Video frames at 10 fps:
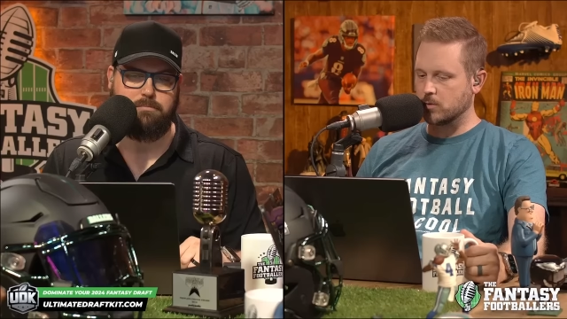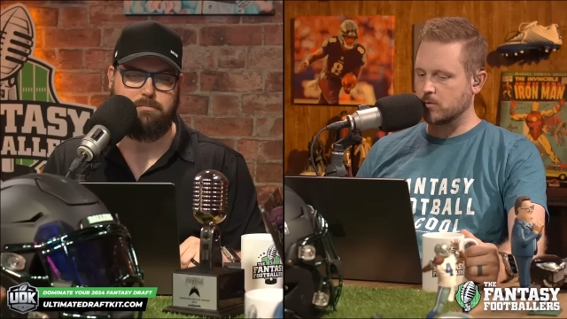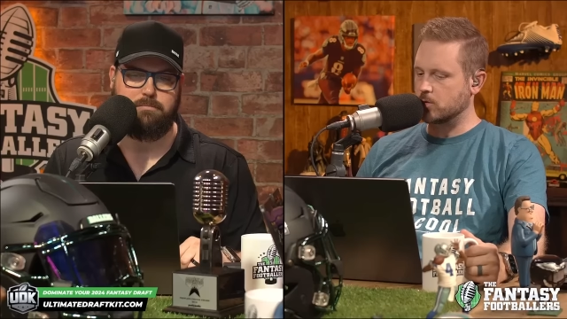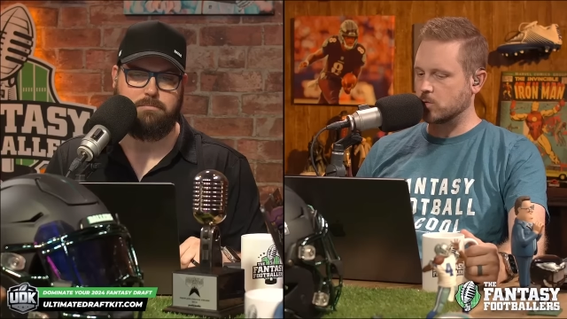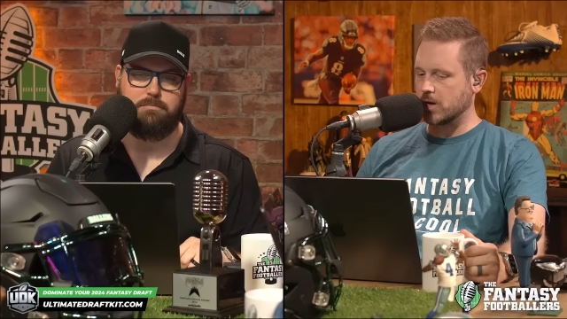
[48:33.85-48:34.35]

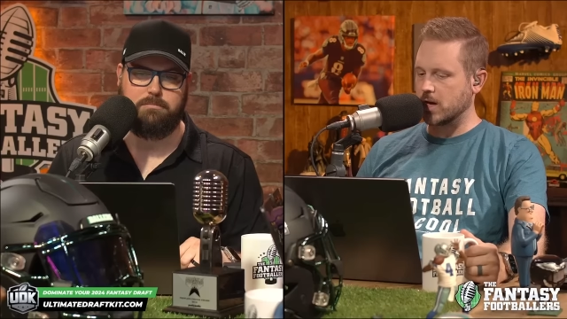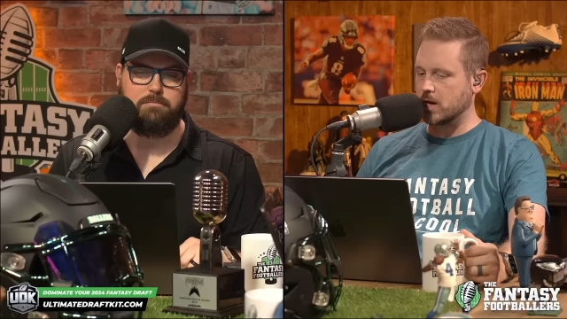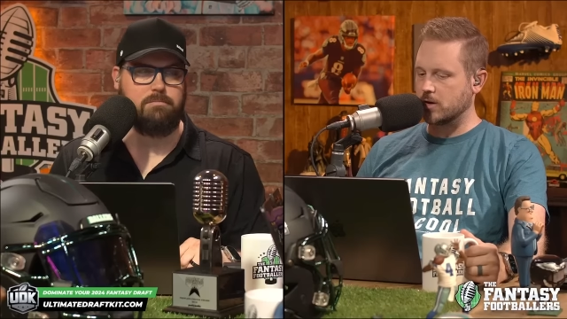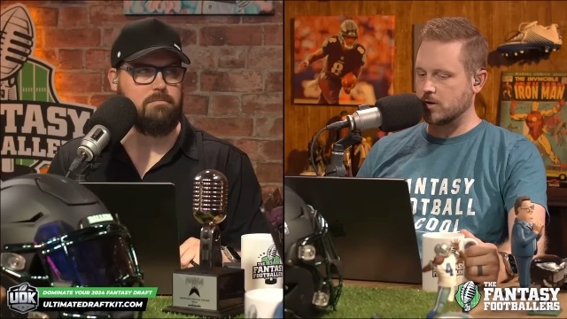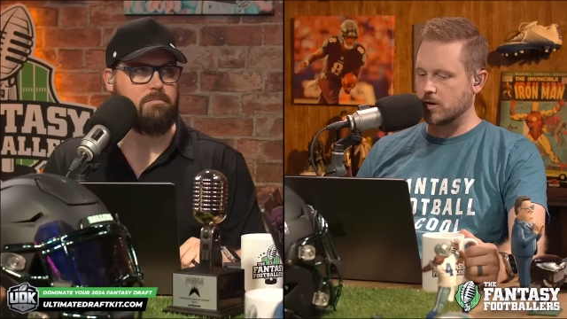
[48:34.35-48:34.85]
Speaker 1: threw for
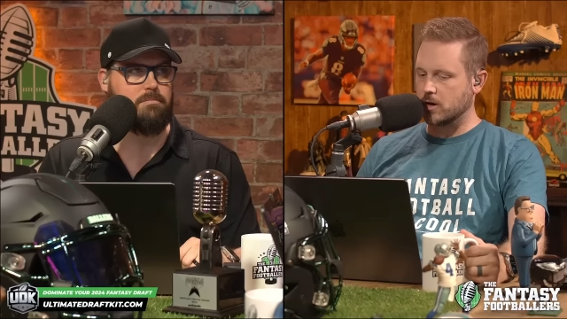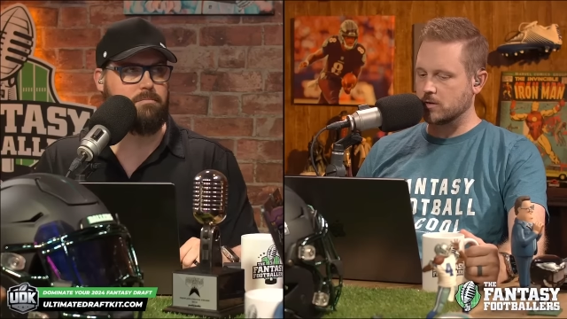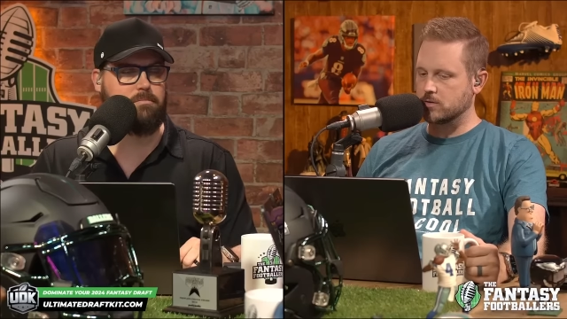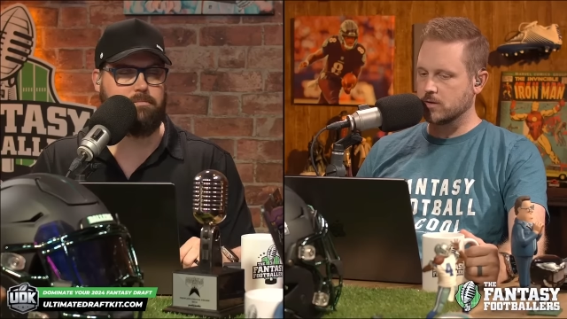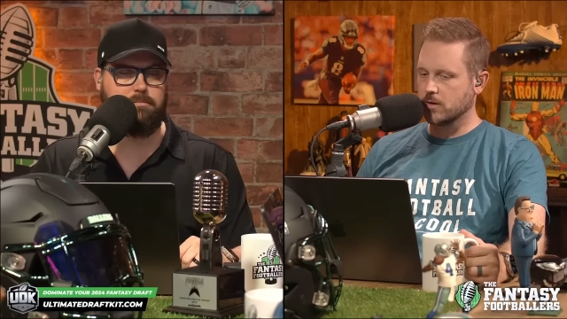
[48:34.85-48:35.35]
twenty-eight hundred
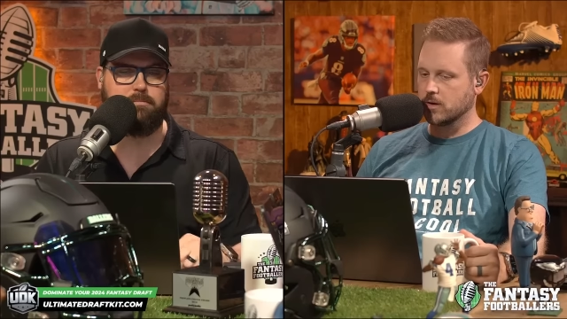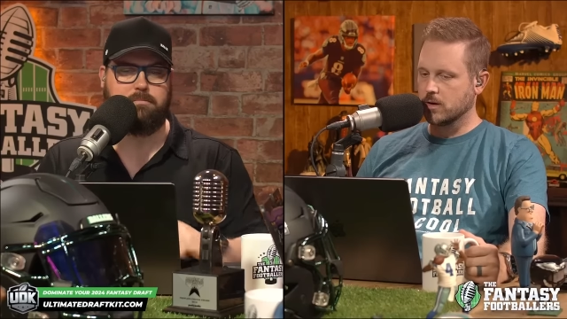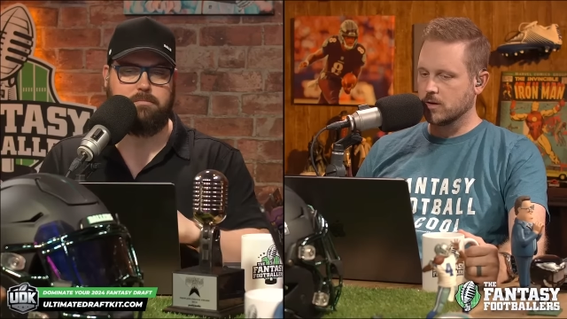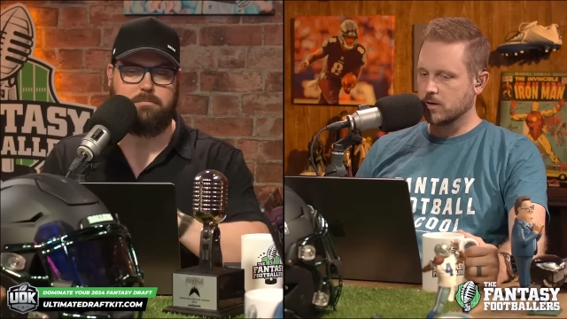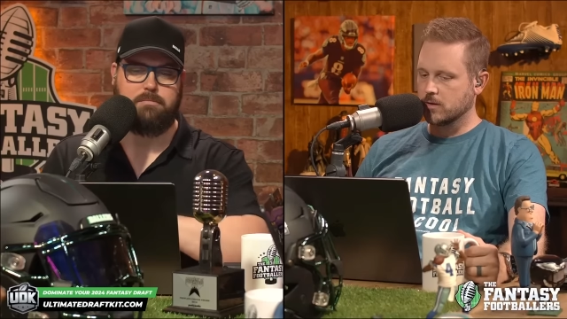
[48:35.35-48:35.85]
yards,
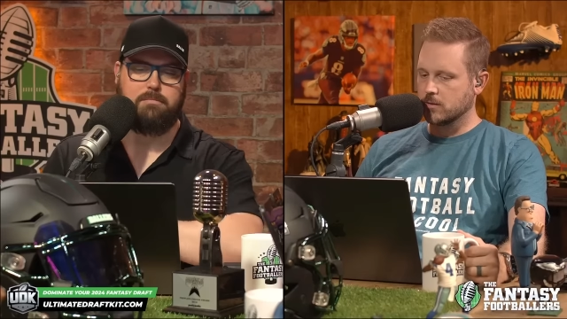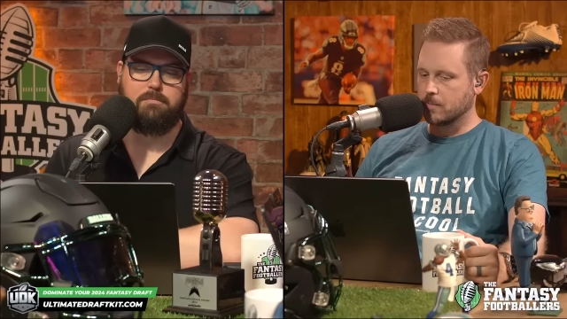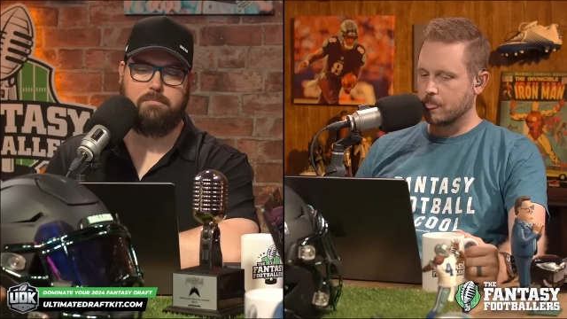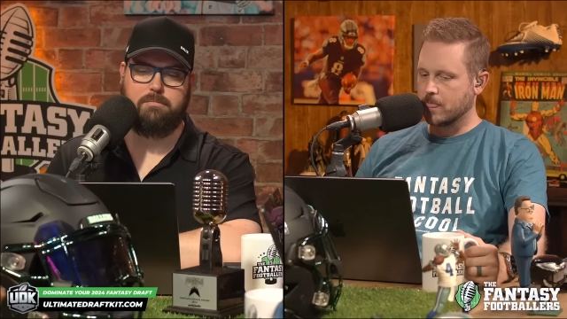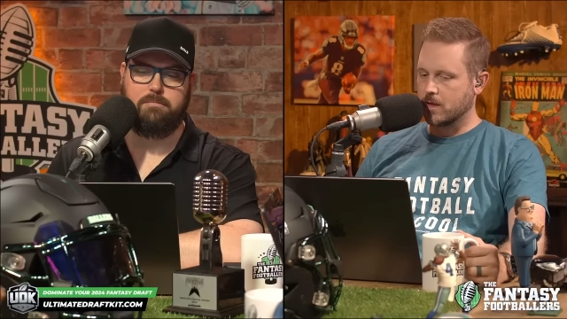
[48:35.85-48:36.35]

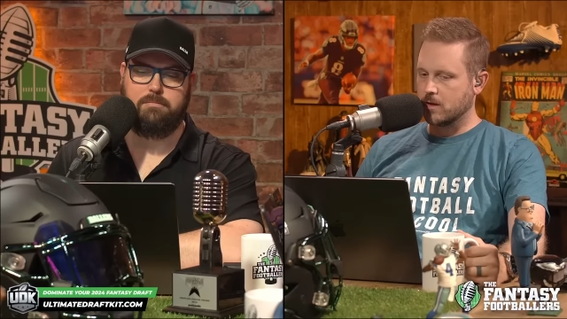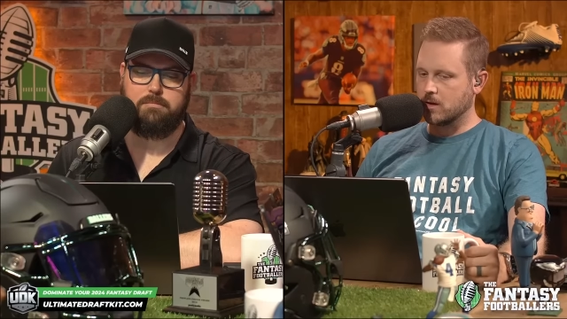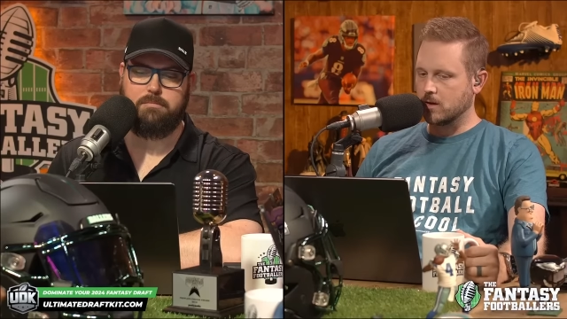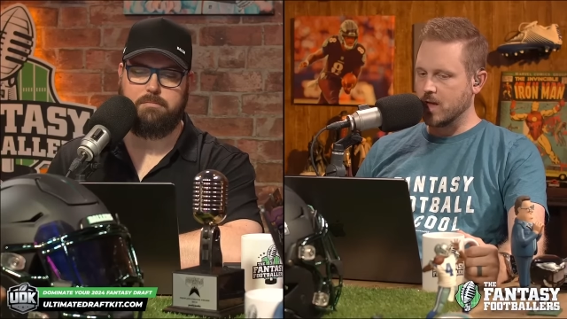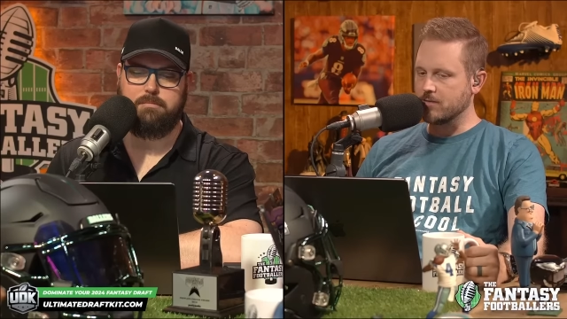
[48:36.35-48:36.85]

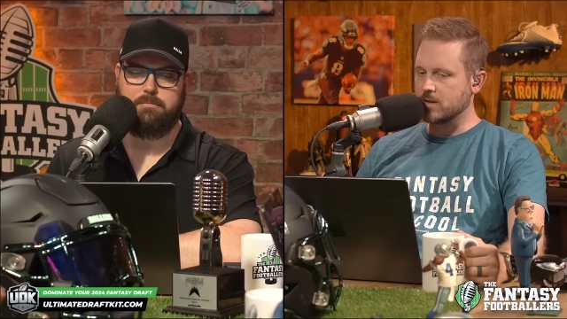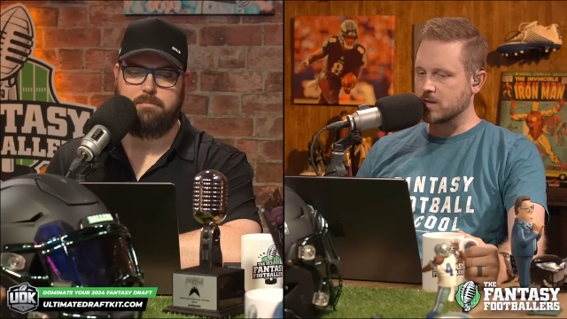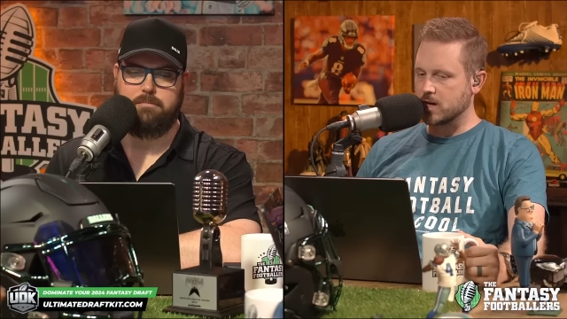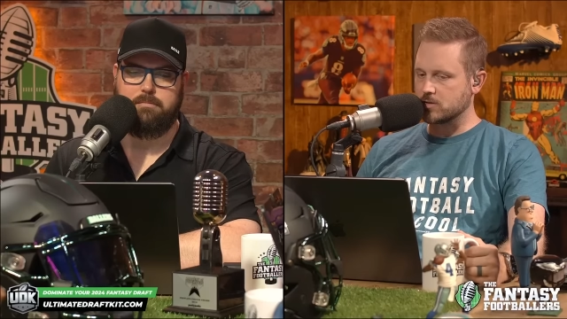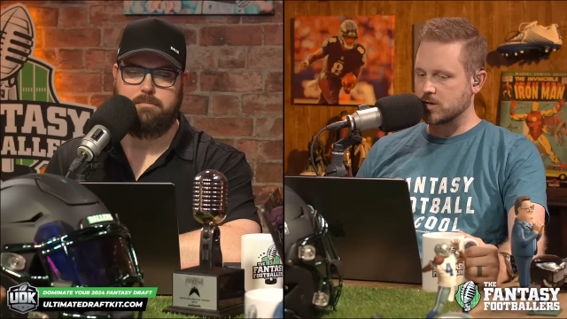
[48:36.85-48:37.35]

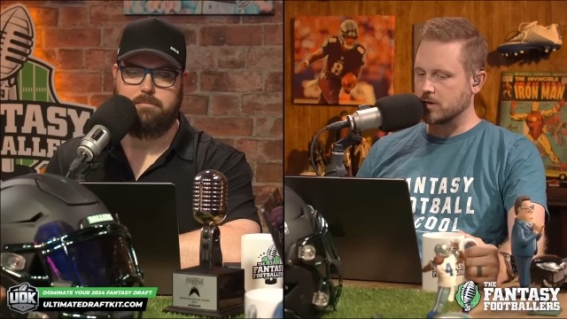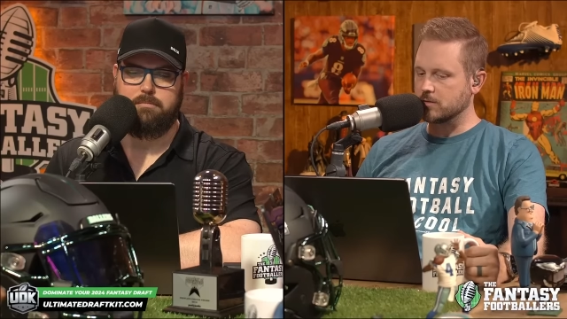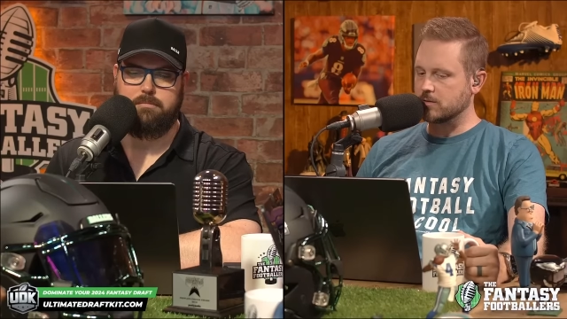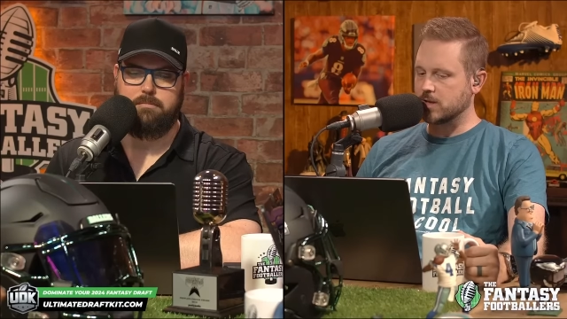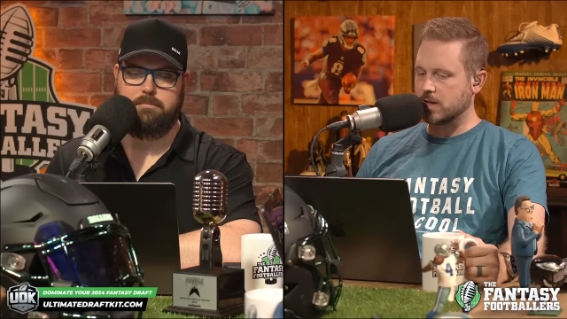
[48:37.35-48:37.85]
eleven
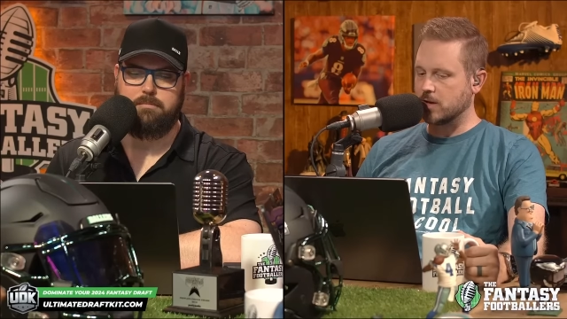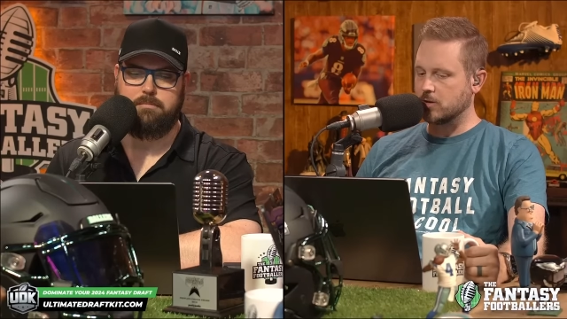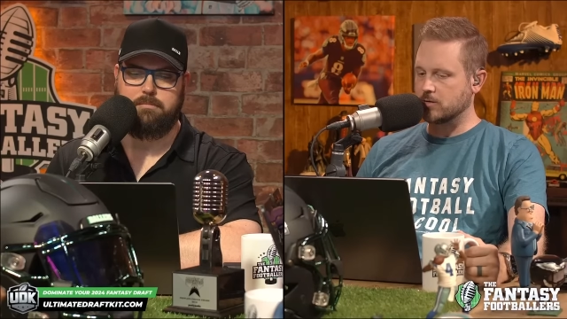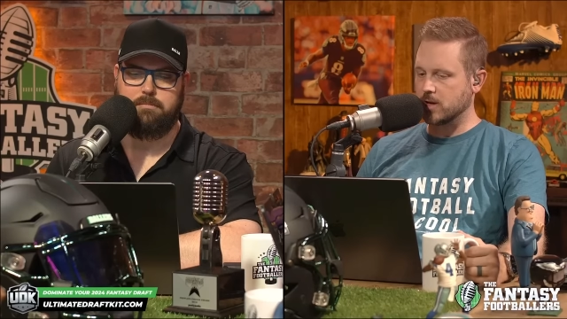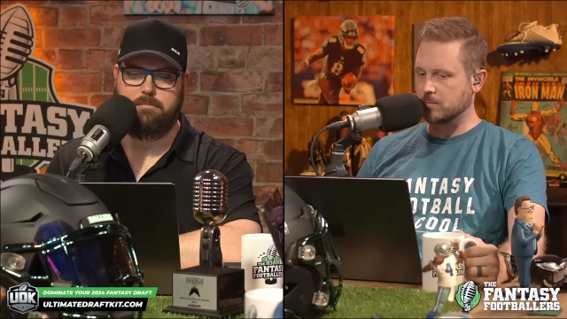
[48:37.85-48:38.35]
touchdowns and ten
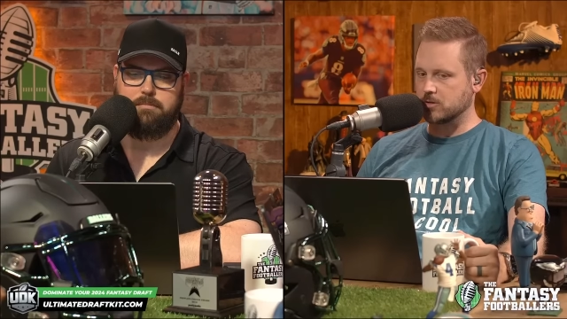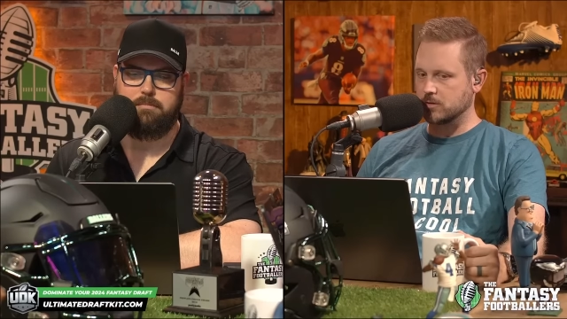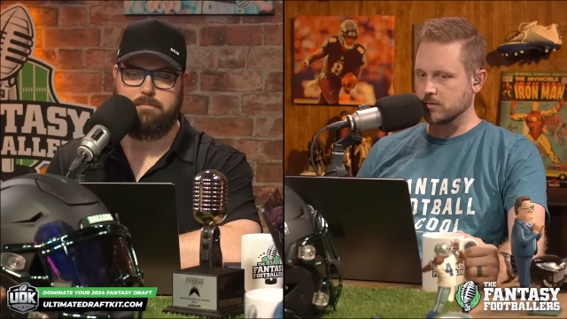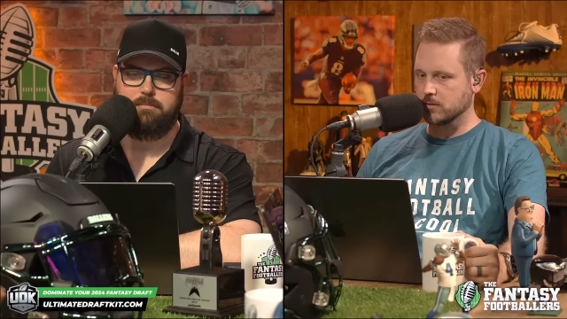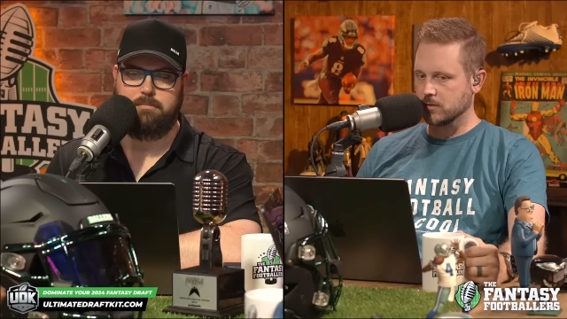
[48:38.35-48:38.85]

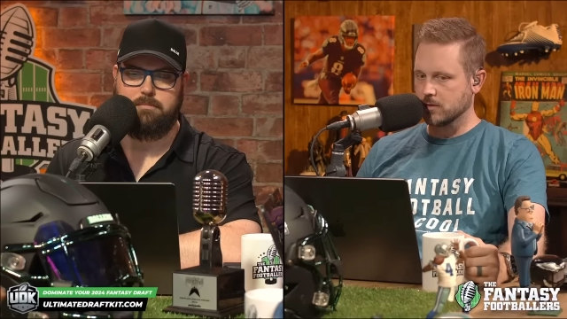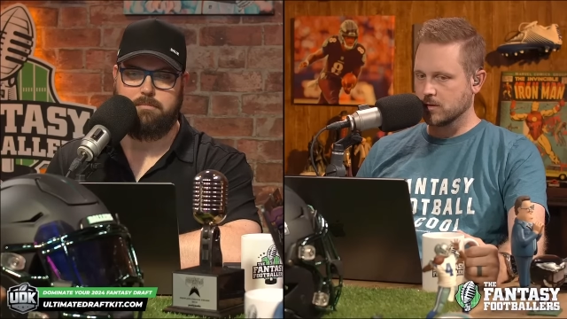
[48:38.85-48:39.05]
interceptions.